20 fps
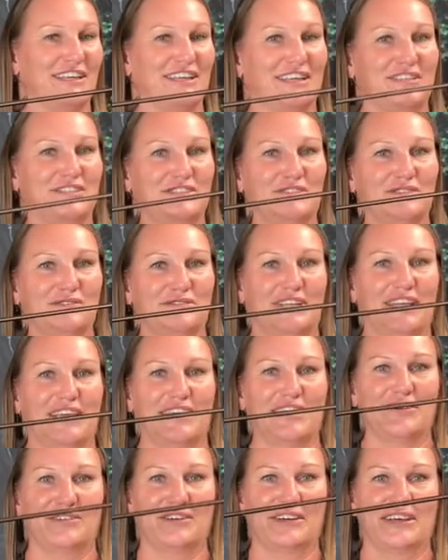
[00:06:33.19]
and you
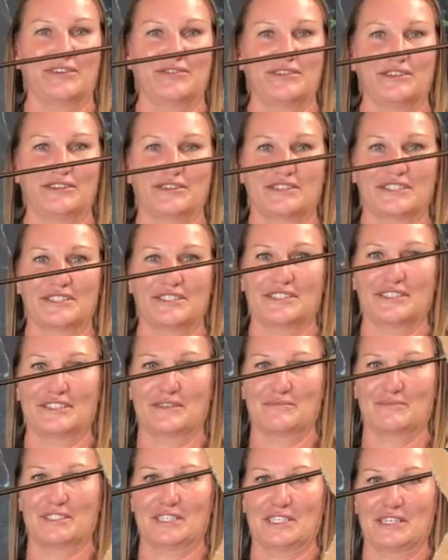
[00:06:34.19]
now have your
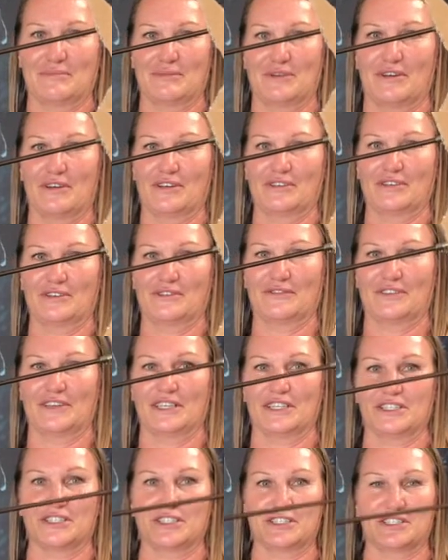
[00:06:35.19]
slip tip on your
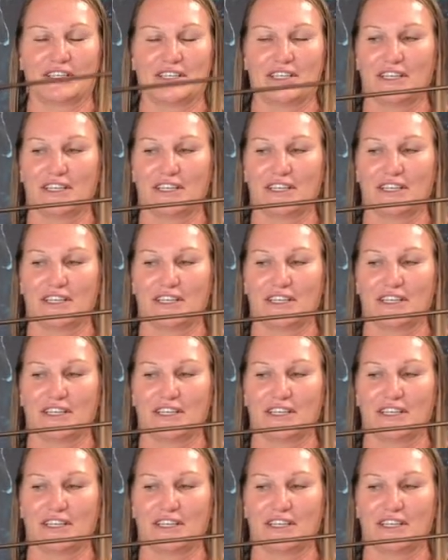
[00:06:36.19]
fish.